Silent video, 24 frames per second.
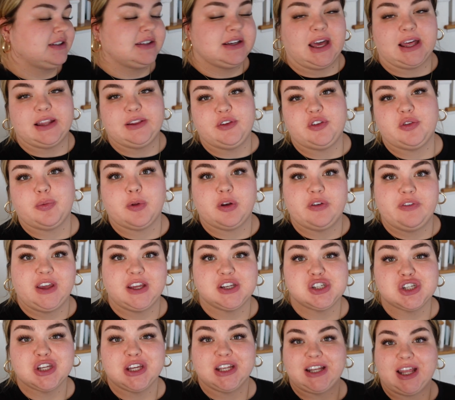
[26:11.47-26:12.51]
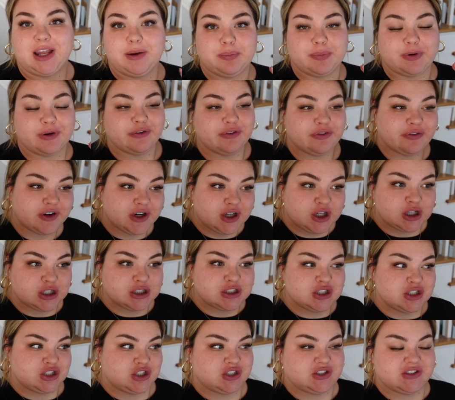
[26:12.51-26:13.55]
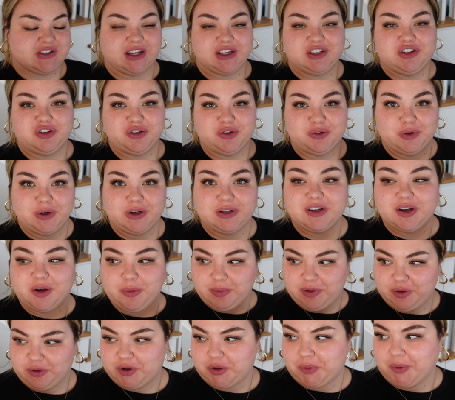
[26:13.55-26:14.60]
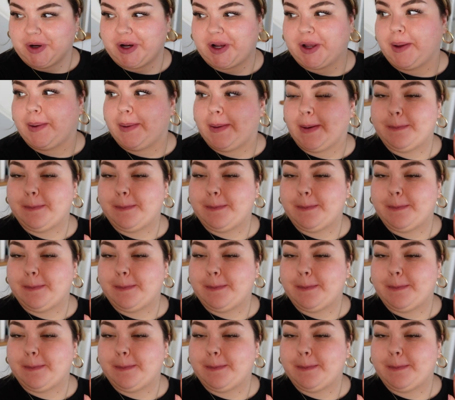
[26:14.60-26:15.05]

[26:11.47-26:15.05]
I lose motivation and prefer to just like do computer work